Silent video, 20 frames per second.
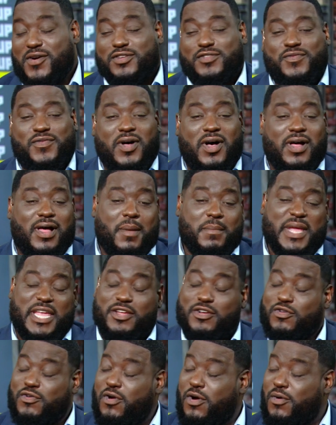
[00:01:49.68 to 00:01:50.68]
First of all, I'm
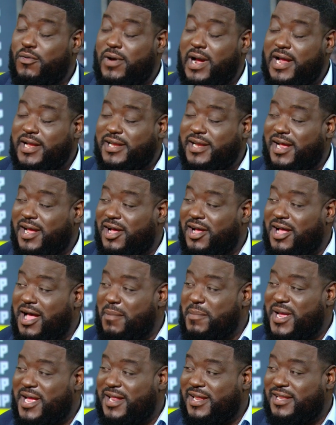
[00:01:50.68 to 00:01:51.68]
eating crow right now.
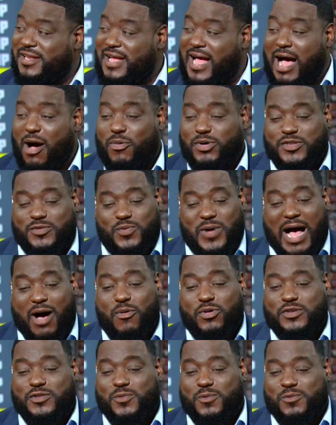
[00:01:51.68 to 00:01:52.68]
I mean, I was
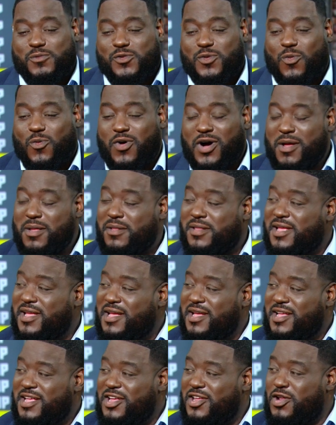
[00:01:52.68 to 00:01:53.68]
the one,
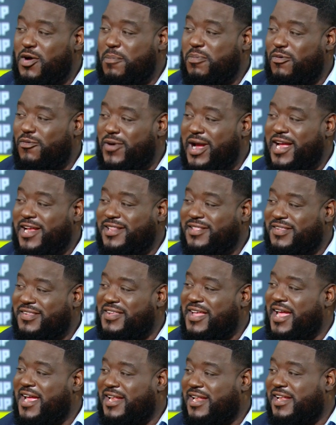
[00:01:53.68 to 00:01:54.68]
you know, parading,
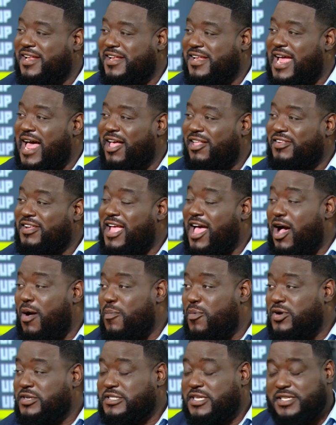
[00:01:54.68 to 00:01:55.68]
saying that the Dallas
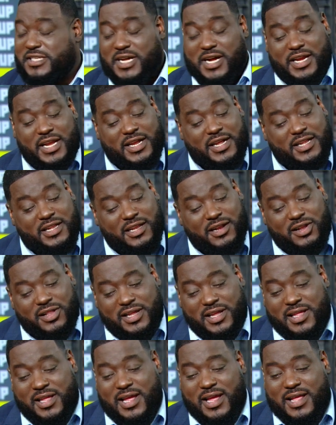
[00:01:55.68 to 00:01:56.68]
Cowboys are done, and
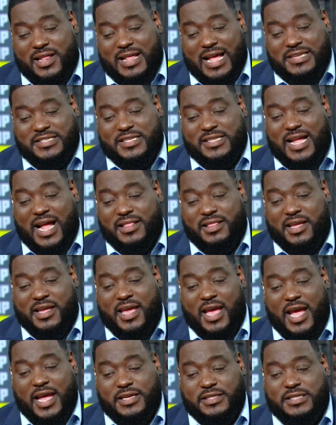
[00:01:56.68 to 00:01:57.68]
clearly that's not the
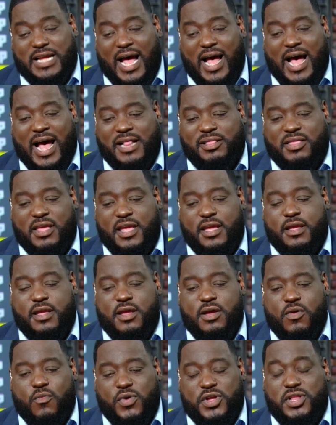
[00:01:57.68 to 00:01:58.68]
case. I think
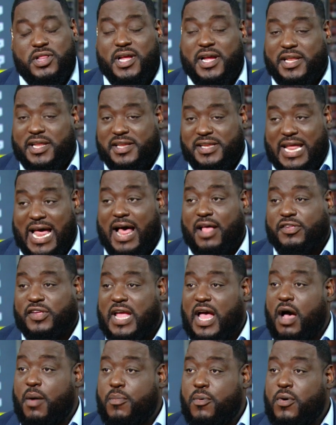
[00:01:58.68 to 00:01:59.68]
when you look at the Dallas
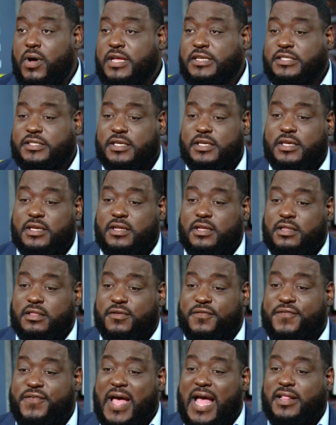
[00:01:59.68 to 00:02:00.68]
Cowboys,
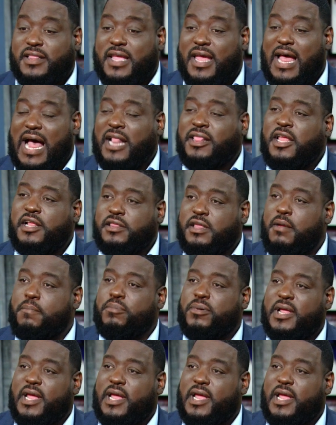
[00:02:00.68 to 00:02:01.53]
the fact that I think they're